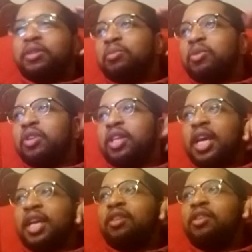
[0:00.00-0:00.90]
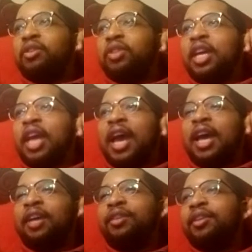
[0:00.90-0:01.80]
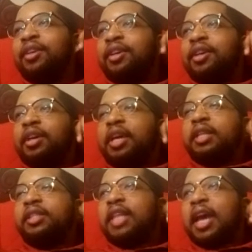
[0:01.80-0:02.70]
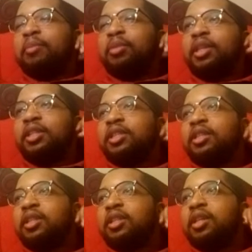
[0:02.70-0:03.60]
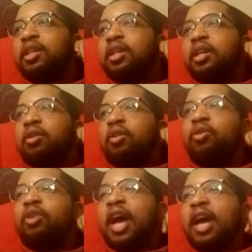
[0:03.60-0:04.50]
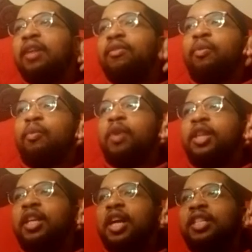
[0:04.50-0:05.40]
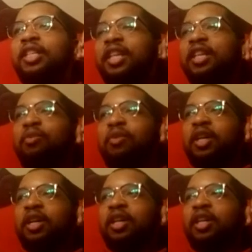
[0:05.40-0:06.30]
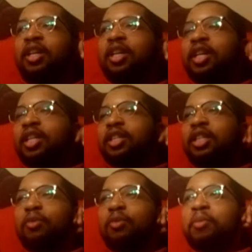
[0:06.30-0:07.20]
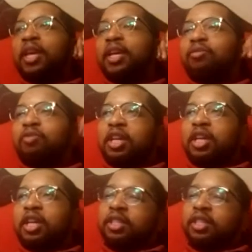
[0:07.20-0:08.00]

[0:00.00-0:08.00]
more like, you know, they had established kind of what their identity were. They were making runs.